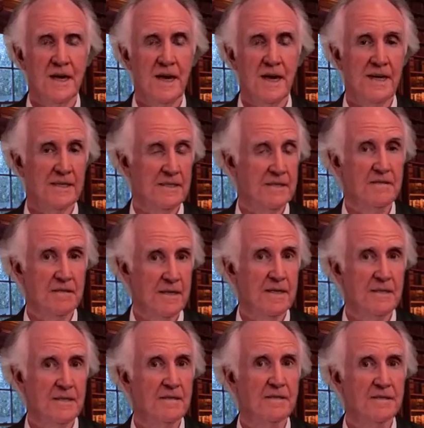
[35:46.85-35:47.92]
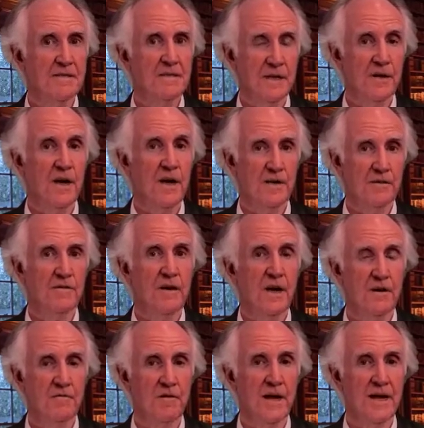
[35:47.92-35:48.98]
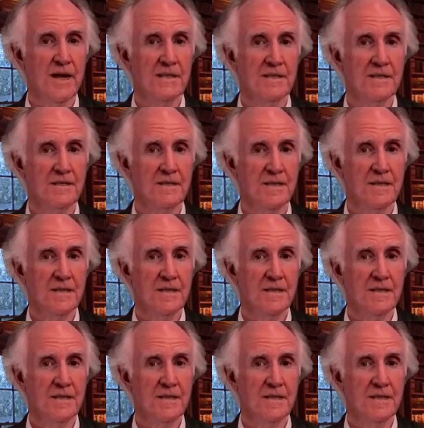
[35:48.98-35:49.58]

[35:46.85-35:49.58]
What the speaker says: And so I ran